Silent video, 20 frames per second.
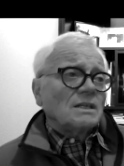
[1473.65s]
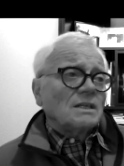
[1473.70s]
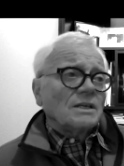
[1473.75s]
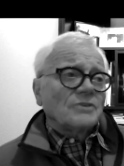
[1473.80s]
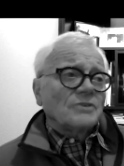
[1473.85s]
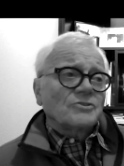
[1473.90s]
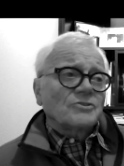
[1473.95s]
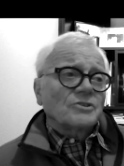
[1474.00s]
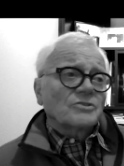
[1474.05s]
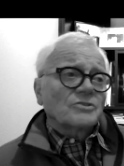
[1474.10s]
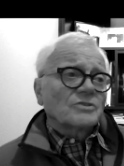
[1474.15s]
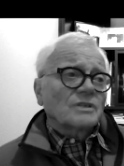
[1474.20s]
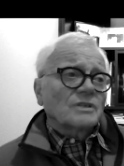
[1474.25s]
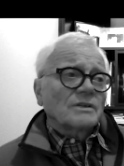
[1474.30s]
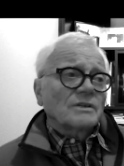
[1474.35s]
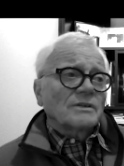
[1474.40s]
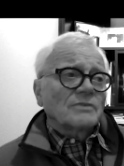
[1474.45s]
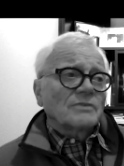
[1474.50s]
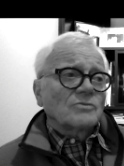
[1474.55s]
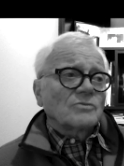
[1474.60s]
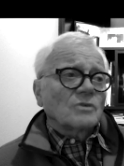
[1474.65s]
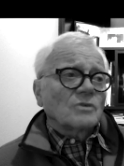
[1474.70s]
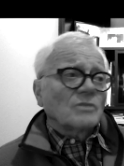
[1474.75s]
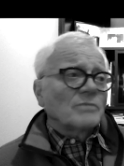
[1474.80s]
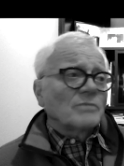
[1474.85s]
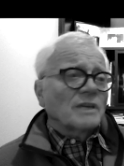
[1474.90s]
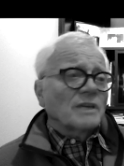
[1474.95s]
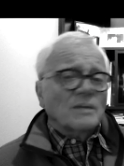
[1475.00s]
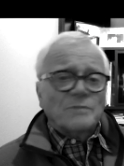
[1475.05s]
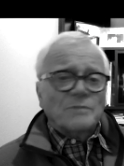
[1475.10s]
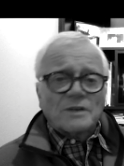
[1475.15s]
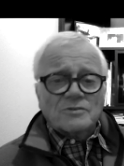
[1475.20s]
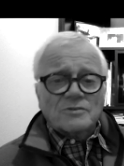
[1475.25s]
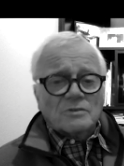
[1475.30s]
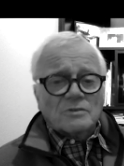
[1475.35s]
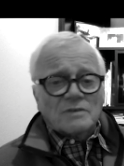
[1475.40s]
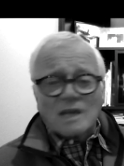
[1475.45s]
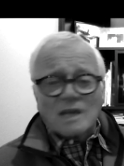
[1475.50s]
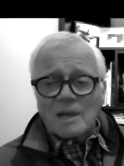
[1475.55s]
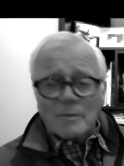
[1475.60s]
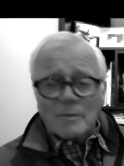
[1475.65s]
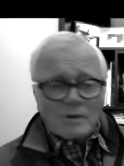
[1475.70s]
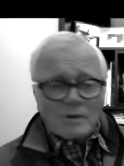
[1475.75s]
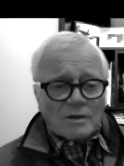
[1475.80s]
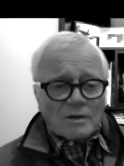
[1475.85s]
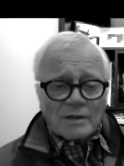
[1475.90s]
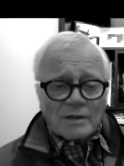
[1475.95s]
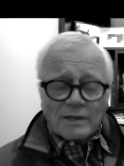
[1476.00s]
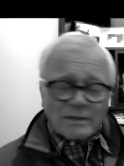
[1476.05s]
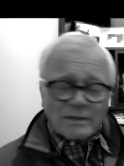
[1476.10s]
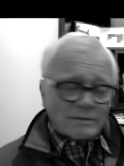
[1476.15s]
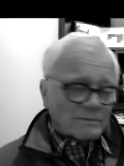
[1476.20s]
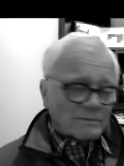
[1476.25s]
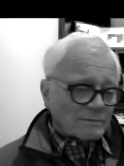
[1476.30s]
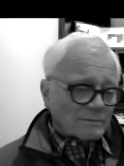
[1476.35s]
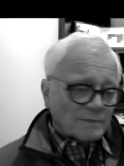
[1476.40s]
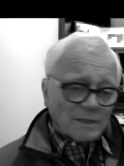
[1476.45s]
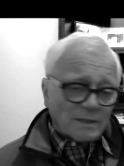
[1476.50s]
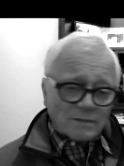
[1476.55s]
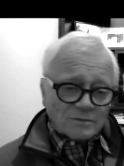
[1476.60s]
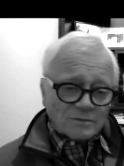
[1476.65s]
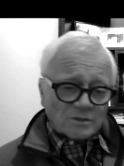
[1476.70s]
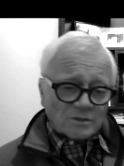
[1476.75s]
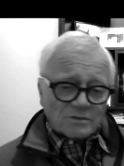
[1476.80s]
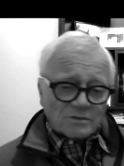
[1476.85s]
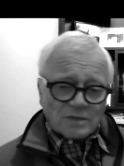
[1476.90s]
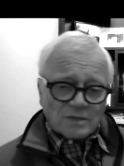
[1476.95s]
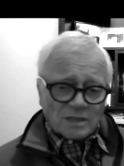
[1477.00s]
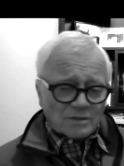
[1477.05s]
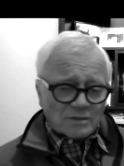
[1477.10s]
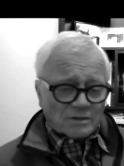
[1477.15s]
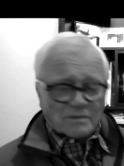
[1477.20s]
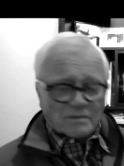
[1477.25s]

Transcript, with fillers: It's just a, you know 12 megapixel camera that you know, just does it.